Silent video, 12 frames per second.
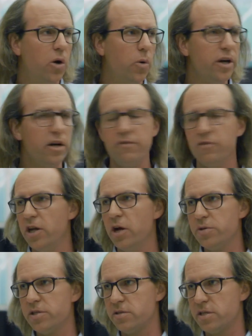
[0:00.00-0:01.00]
We don't even
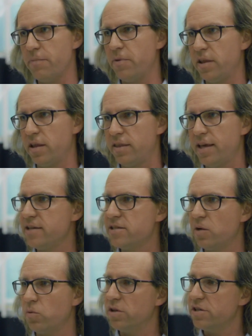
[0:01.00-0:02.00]
know some of the things
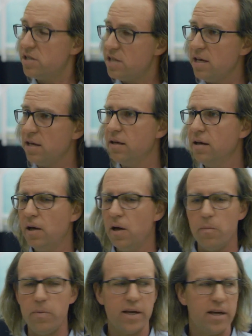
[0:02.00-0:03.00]
that we'll see
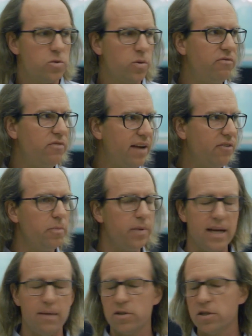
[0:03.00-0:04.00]
because we've never
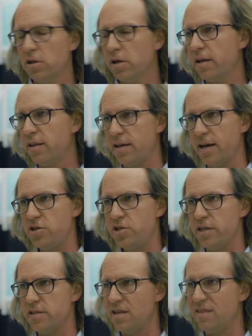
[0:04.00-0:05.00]
been able to look at the ice
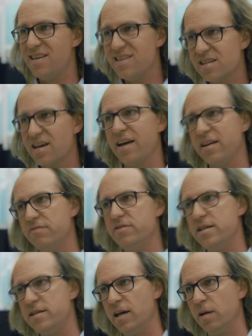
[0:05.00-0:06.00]
sheets in this kind of
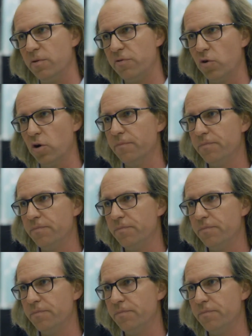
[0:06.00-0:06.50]
detail before.